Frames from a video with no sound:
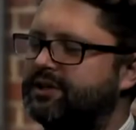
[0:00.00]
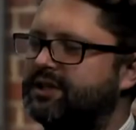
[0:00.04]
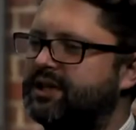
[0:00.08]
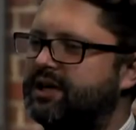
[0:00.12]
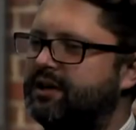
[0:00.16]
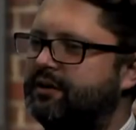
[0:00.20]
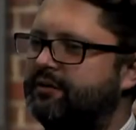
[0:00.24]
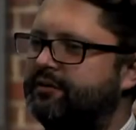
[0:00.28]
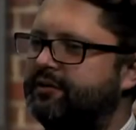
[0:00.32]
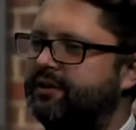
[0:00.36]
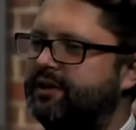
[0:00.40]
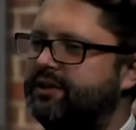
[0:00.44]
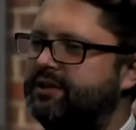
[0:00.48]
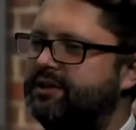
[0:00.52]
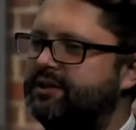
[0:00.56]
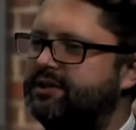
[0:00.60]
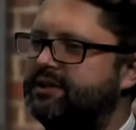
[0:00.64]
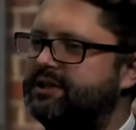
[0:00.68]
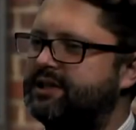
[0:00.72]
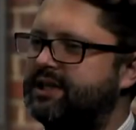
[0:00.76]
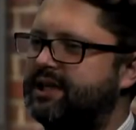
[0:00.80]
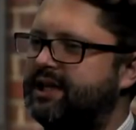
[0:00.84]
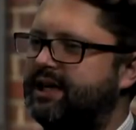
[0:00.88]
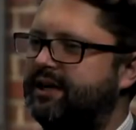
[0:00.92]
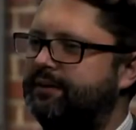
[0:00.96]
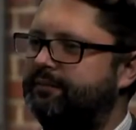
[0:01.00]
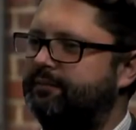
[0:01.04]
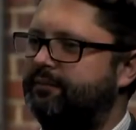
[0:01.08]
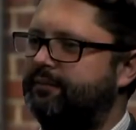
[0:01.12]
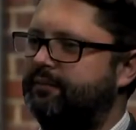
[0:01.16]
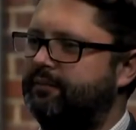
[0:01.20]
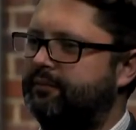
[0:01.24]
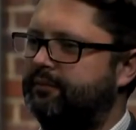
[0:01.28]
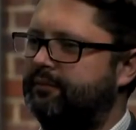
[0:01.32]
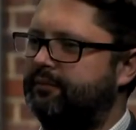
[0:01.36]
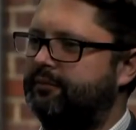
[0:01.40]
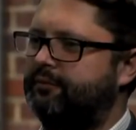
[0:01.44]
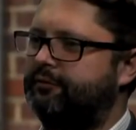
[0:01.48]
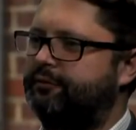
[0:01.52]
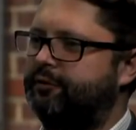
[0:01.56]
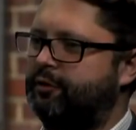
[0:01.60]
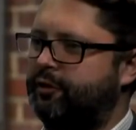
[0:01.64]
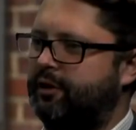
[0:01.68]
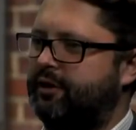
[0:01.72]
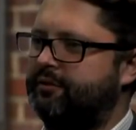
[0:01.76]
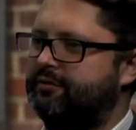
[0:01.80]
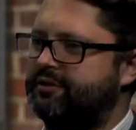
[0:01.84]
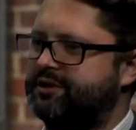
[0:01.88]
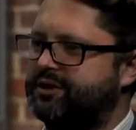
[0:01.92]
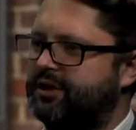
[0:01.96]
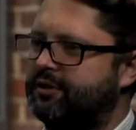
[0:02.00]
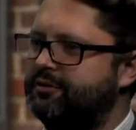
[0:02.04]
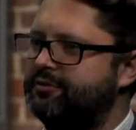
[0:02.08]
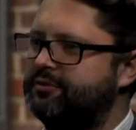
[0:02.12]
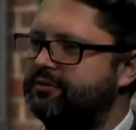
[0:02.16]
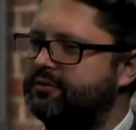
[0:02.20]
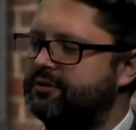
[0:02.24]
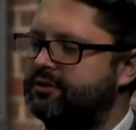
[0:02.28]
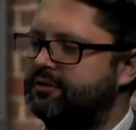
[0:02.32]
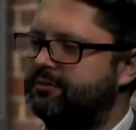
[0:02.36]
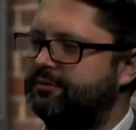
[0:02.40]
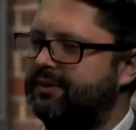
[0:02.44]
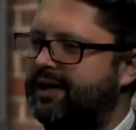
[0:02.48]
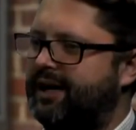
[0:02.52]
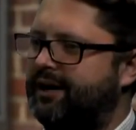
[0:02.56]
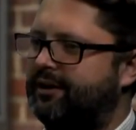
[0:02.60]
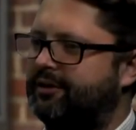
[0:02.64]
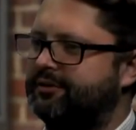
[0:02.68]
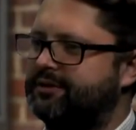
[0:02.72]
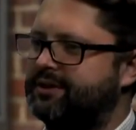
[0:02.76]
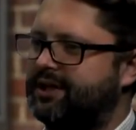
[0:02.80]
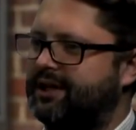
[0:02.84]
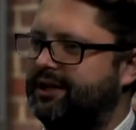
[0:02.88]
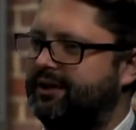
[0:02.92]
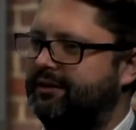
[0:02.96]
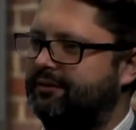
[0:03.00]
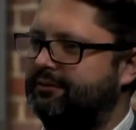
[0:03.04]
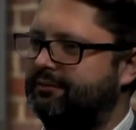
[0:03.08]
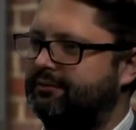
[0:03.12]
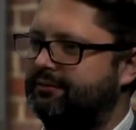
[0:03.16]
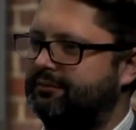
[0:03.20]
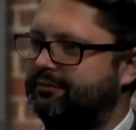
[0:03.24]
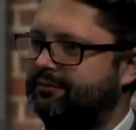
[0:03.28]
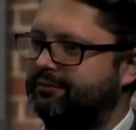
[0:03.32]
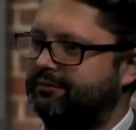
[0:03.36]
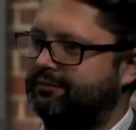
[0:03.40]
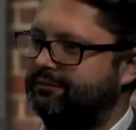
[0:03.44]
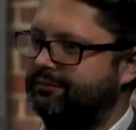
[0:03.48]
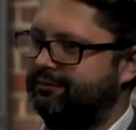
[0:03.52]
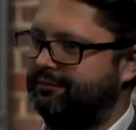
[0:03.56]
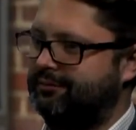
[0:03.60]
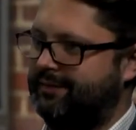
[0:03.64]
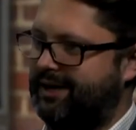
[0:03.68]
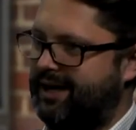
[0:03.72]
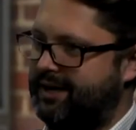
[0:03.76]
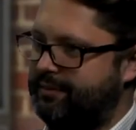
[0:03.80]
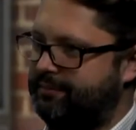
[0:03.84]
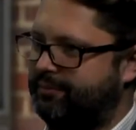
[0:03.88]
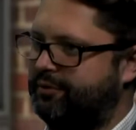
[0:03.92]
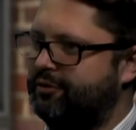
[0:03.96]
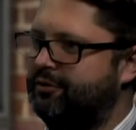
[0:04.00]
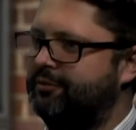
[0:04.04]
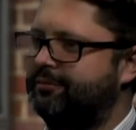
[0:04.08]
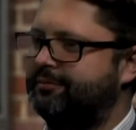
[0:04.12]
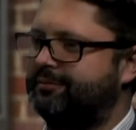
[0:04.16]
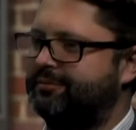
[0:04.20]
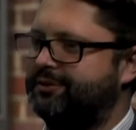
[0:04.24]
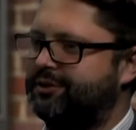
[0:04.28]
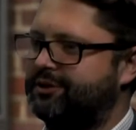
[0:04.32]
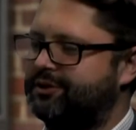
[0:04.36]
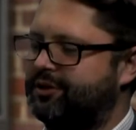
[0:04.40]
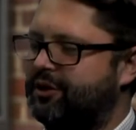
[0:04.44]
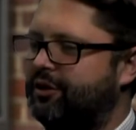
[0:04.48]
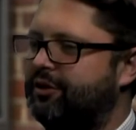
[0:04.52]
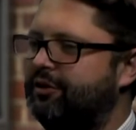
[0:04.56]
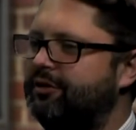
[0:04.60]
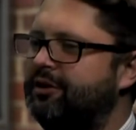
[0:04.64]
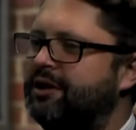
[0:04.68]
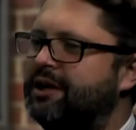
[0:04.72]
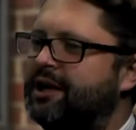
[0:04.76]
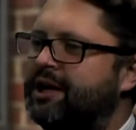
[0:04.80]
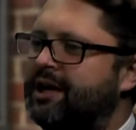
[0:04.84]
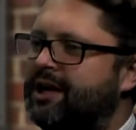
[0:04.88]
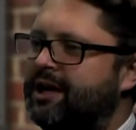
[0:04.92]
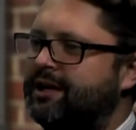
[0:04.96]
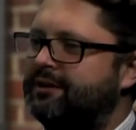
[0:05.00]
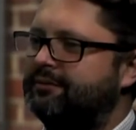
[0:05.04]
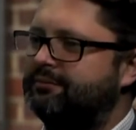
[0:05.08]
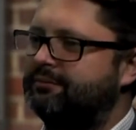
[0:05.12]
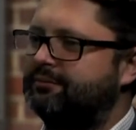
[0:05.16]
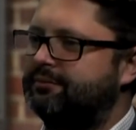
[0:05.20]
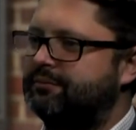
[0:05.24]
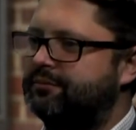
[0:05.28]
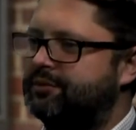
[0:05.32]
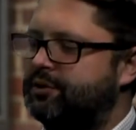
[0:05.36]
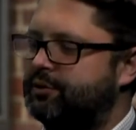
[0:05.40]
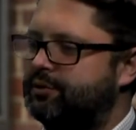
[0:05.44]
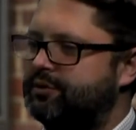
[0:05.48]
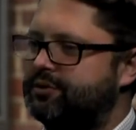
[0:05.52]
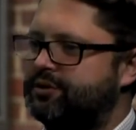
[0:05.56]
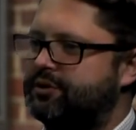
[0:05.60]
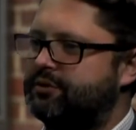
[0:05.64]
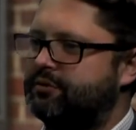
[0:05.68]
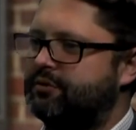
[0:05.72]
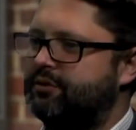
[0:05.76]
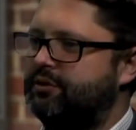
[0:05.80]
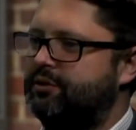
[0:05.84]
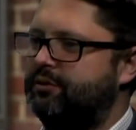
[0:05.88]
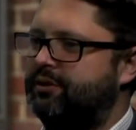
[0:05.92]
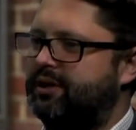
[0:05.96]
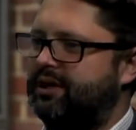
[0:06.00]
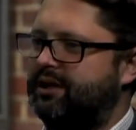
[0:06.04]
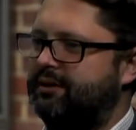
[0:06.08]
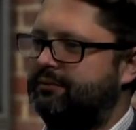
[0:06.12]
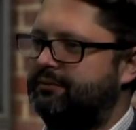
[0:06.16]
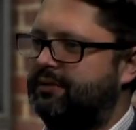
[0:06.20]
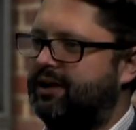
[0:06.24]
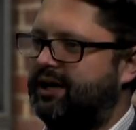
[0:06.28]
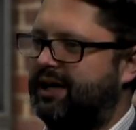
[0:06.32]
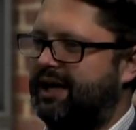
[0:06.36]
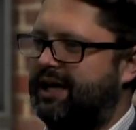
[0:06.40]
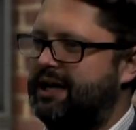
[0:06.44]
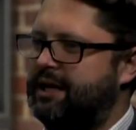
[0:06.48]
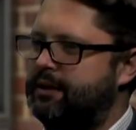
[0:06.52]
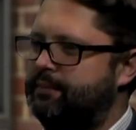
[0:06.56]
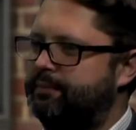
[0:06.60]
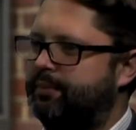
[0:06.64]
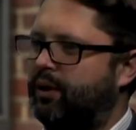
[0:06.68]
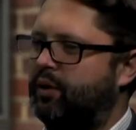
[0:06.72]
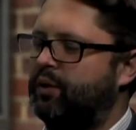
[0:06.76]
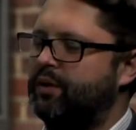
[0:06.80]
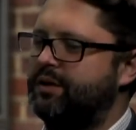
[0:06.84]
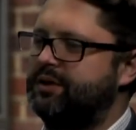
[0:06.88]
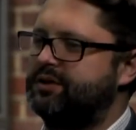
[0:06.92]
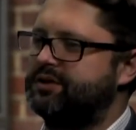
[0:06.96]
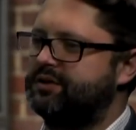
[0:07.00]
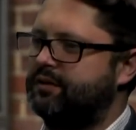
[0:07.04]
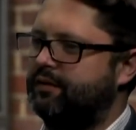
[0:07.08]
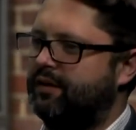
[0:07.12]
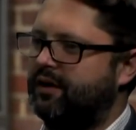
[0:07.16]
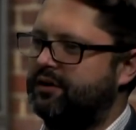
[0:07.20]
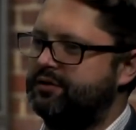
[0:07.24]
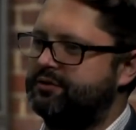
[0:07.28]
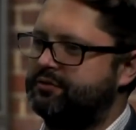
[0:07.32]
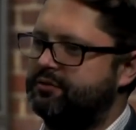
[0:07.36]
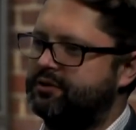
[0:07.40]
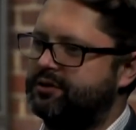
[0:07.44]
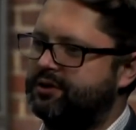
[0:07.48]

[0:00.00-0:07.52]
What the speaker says: stuff. And full-year results out in April, just gone. Talk us through the key points of those